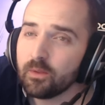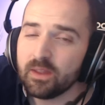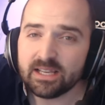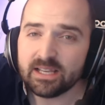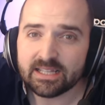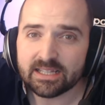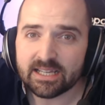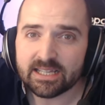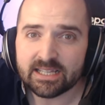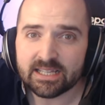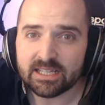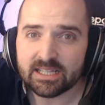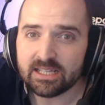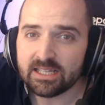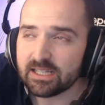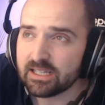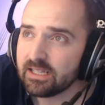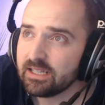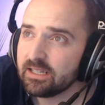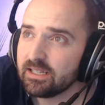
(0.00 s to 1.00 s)
This
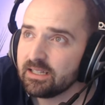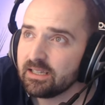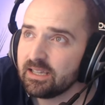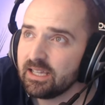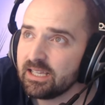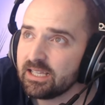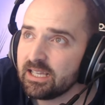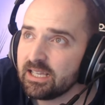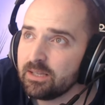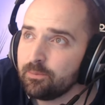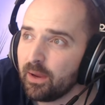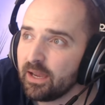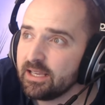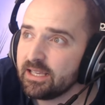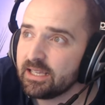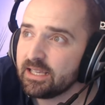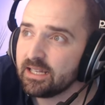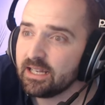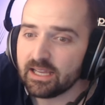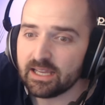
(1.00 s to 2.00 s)
is
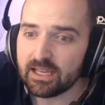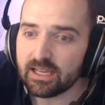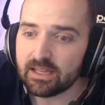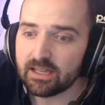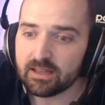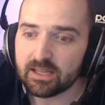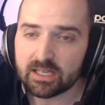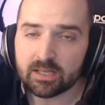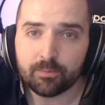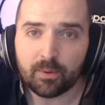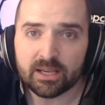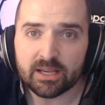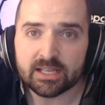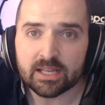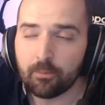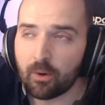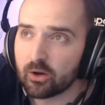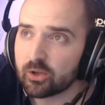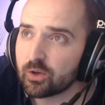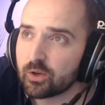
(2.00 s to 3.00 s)
basically the
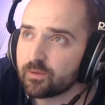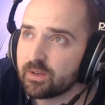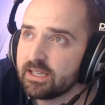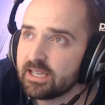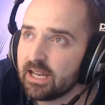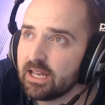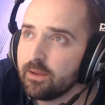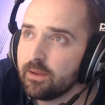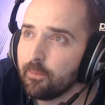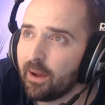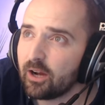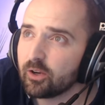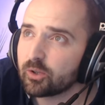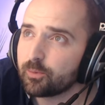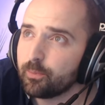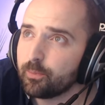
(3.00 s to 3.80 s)
Microsoft IntelliMouse,